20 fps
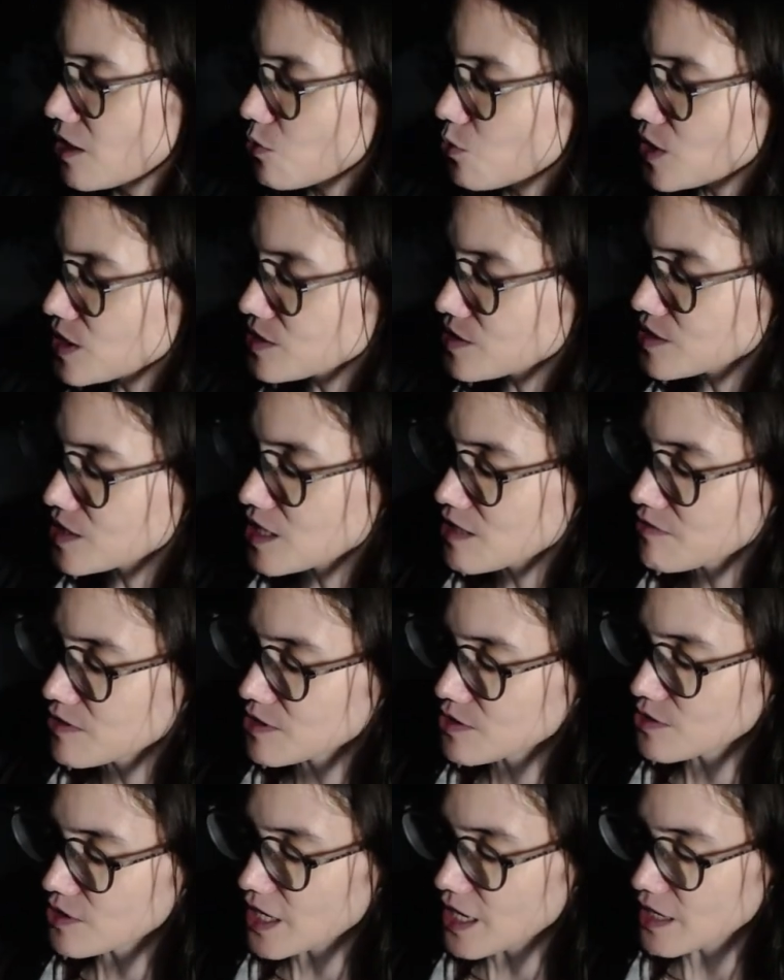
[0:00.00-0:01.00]
When
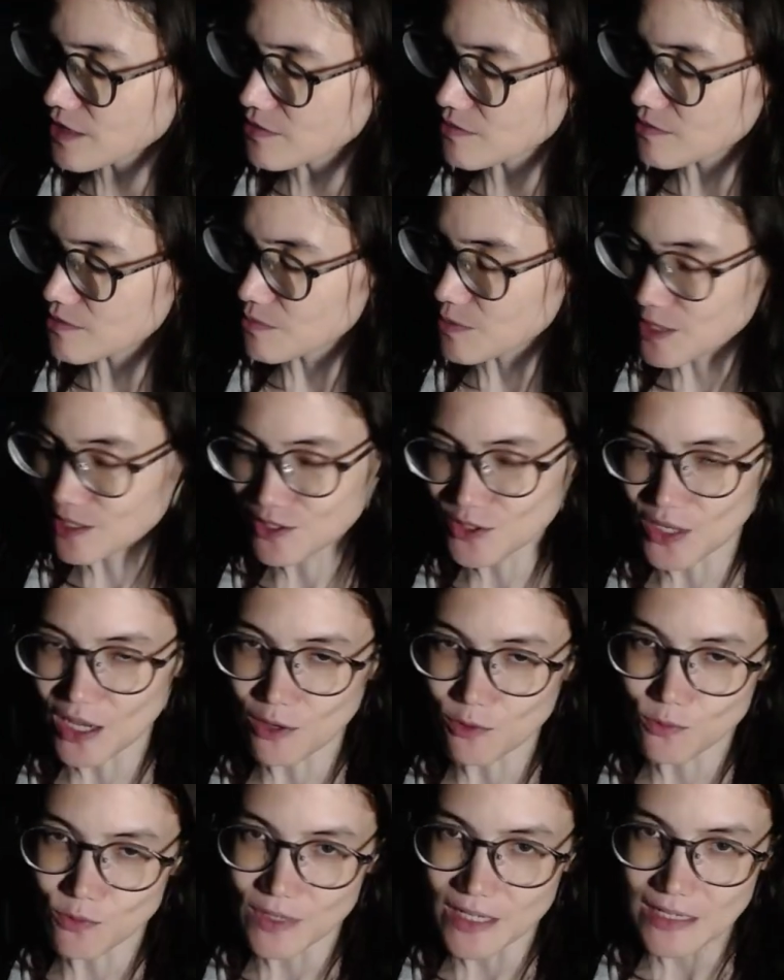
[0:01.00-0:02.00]
Stephen Grant,
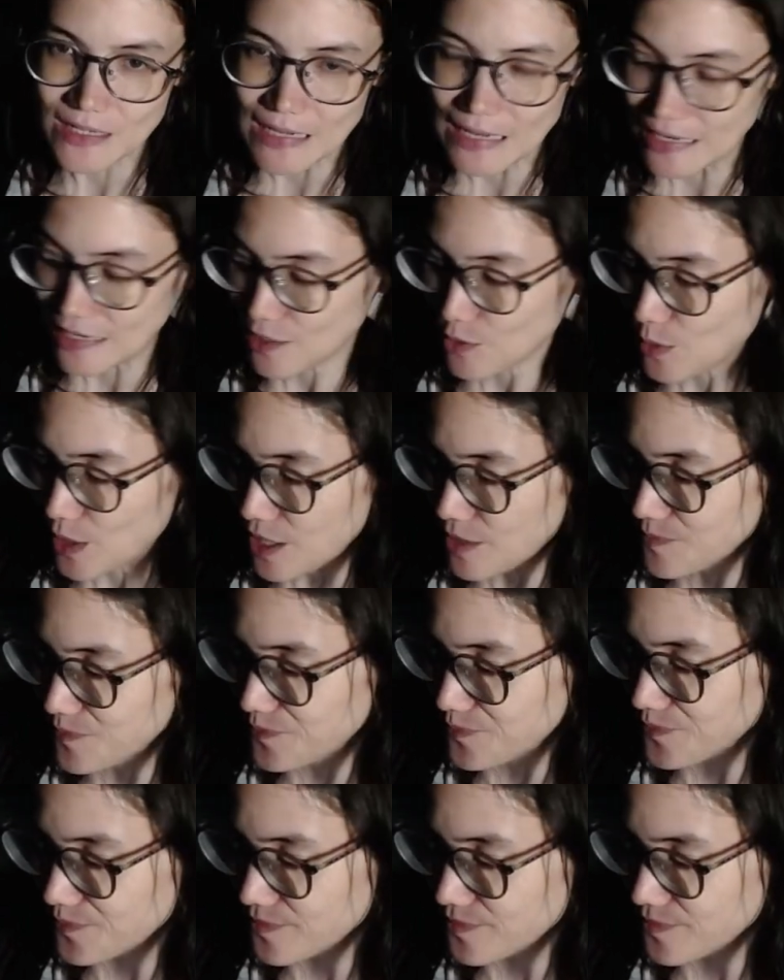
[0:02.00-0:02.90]
I'll read it anyway.